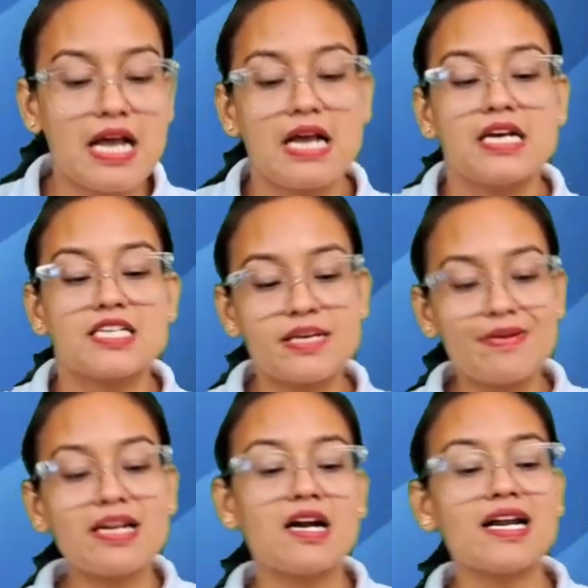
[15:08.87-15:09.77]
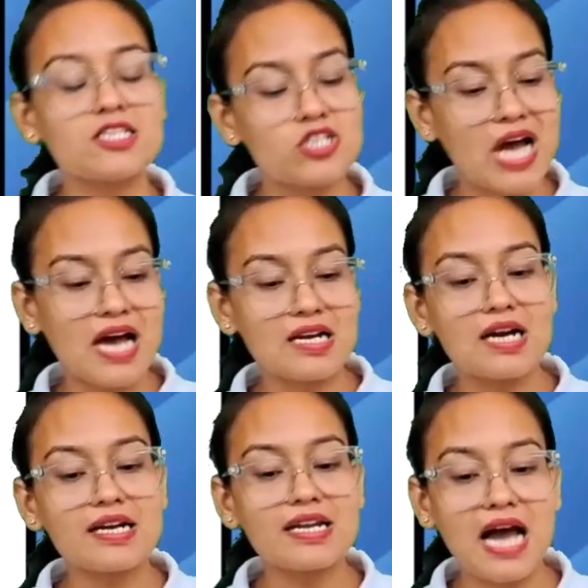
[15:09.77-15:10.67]
Similarly, in Jharkhand
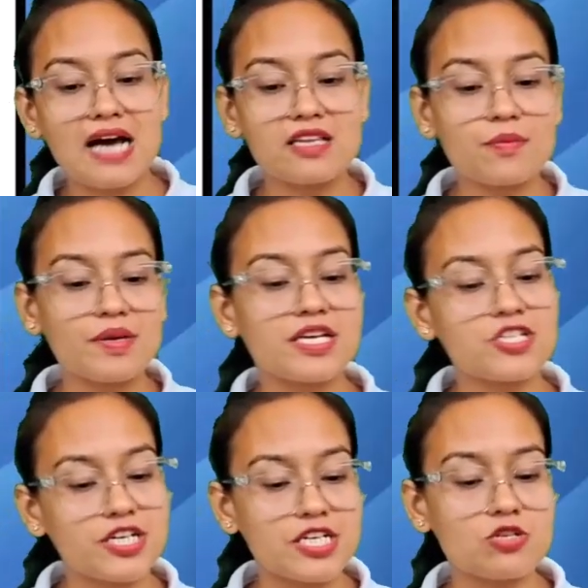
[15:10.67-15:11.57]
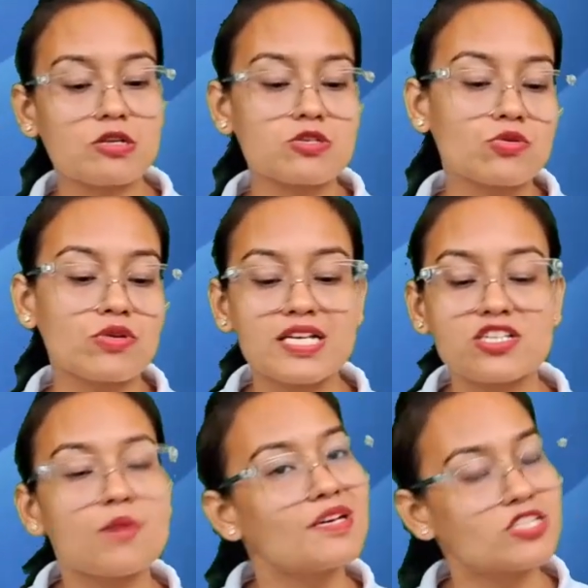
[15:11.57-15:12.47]
and Andhra Pradesh, it is also known as your
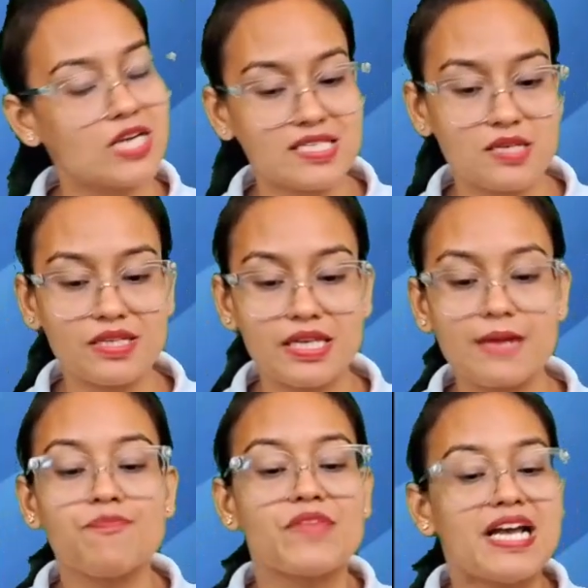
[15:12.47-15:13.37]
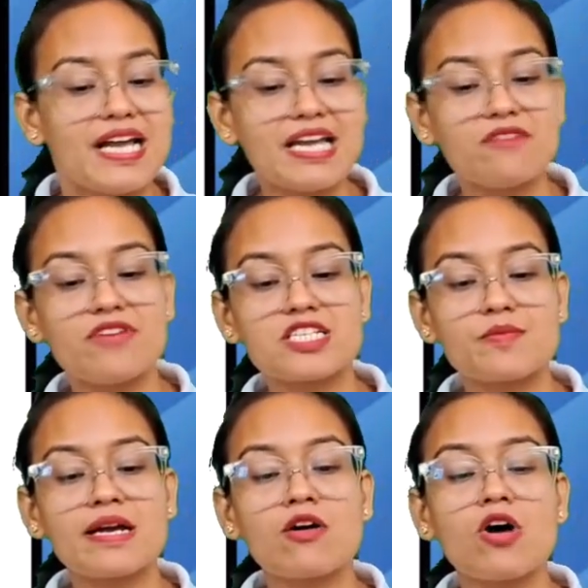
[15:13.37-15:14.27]
Panchayat Samiti. In West
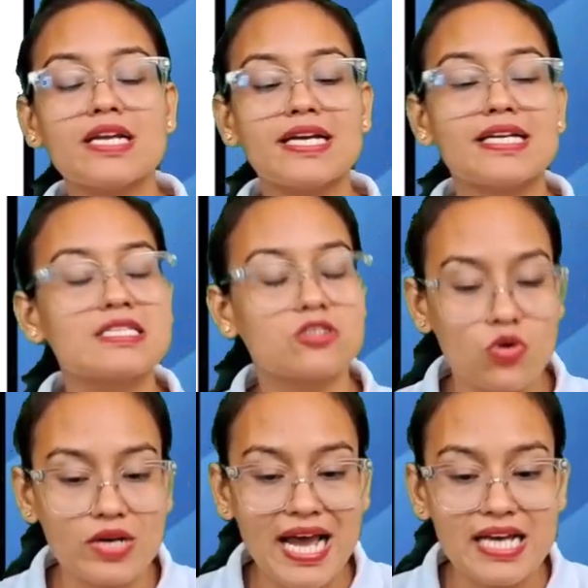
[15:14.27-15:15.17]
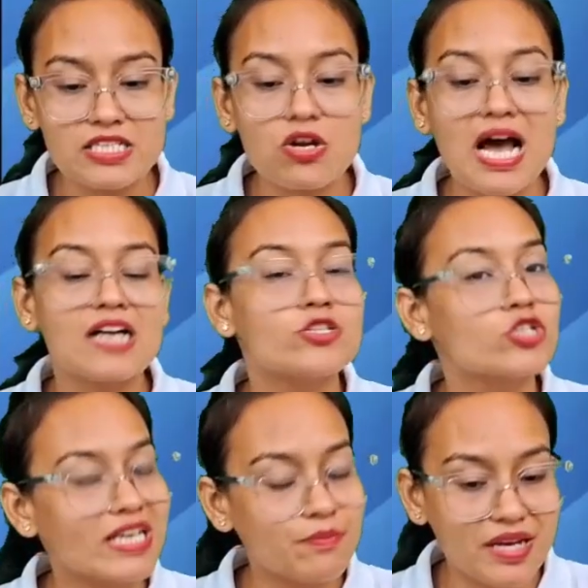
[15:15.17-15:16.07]
Bengal, it is known as your Anchalik
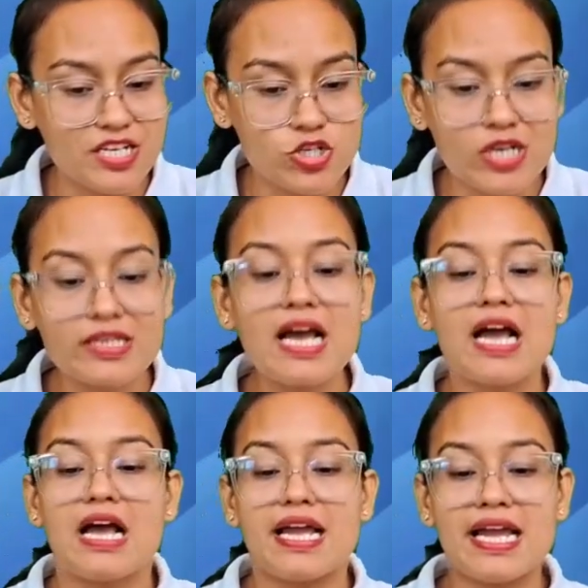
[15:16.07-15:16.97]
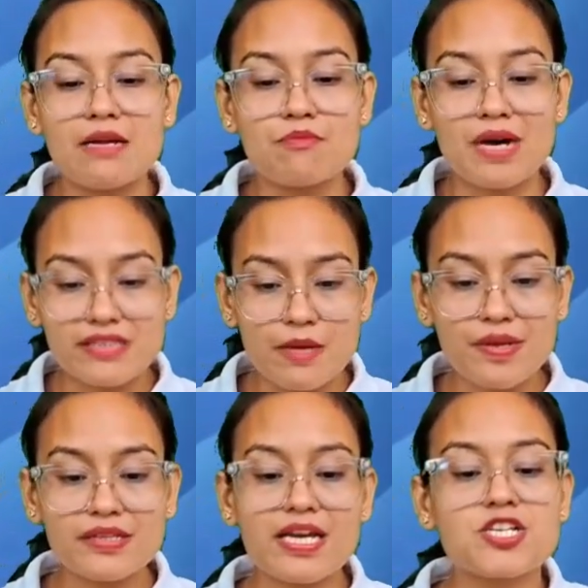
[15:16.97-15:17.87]
Parishad. In Madhya
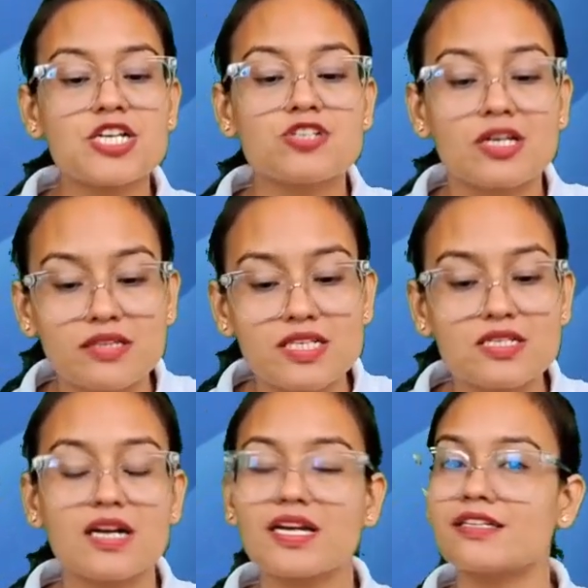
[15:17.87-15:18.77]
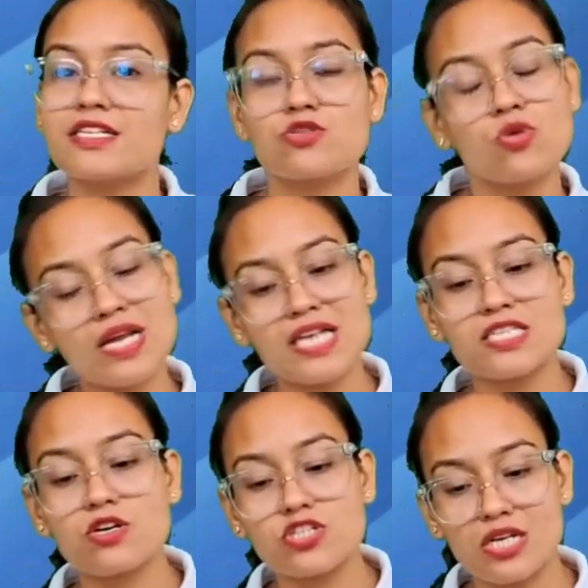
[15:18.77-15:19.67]
Pradesh and Chhattisgarh, it is known as your
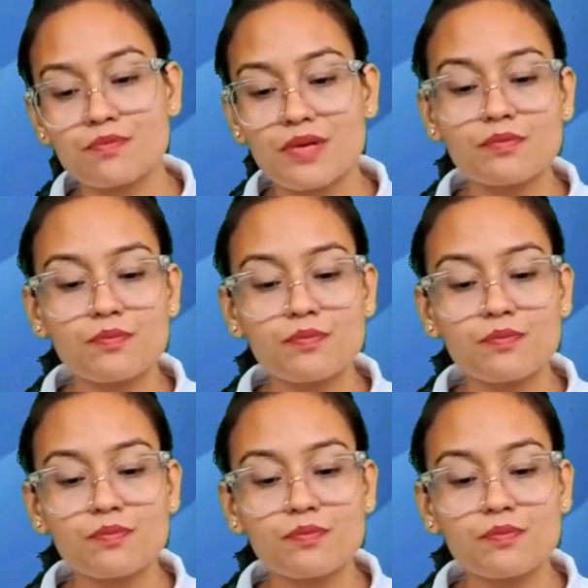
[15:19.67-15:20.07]
Janpad